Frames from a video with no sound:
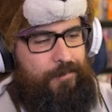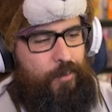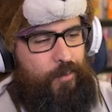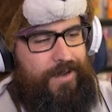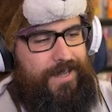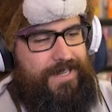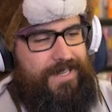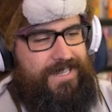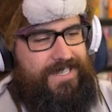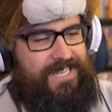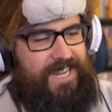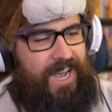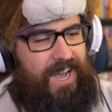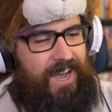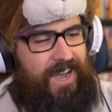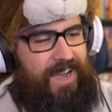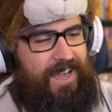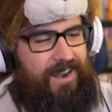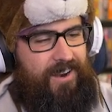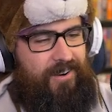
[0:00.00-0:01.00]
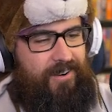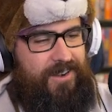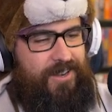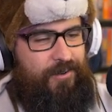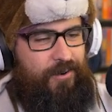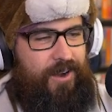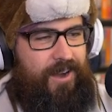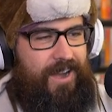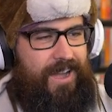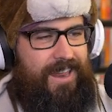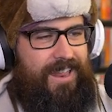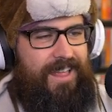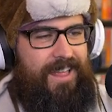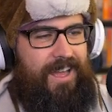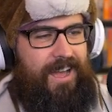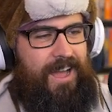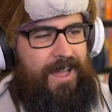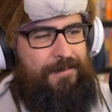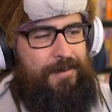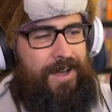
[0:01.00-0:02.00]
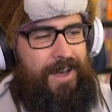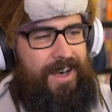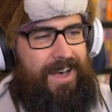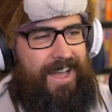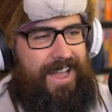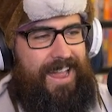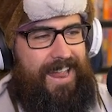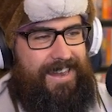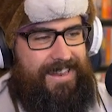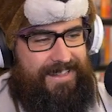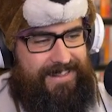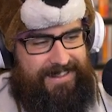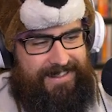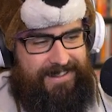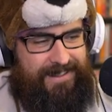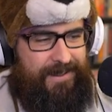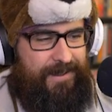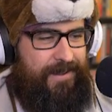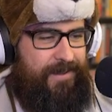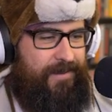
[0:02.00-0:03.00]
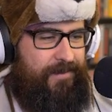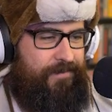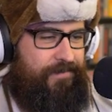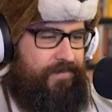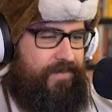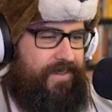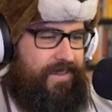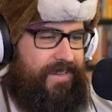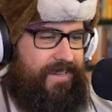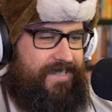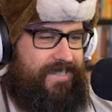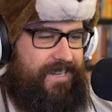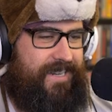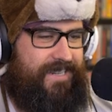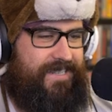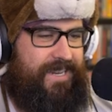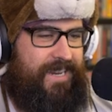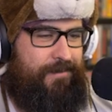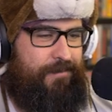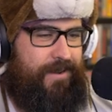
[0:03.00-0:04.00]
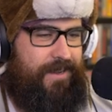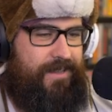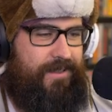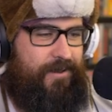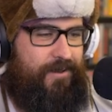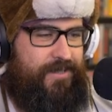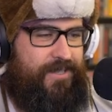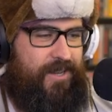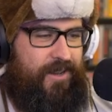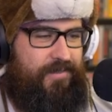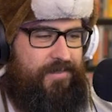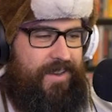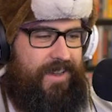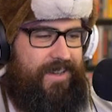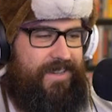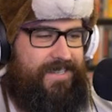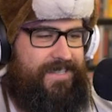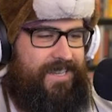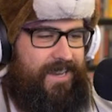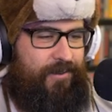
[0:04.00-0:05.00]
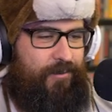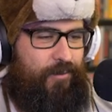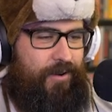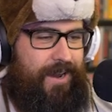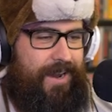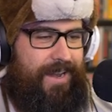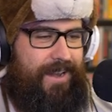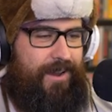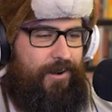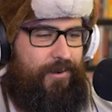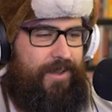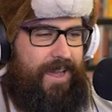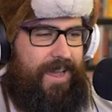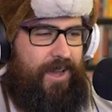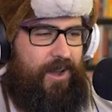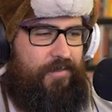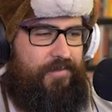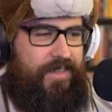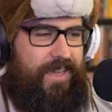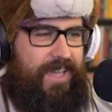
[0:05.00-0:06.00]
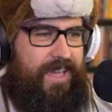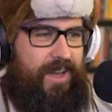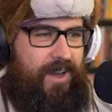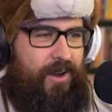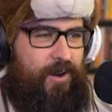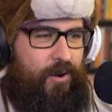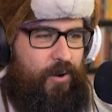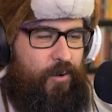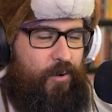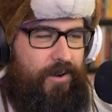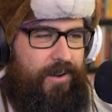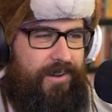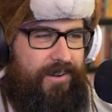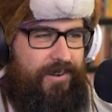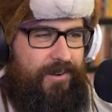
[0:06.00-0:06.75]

Boy, it's hot. Aren't you hot? I'm hot. Guess I gotta take my clothes off now. Isn't that right? Okay, off they go.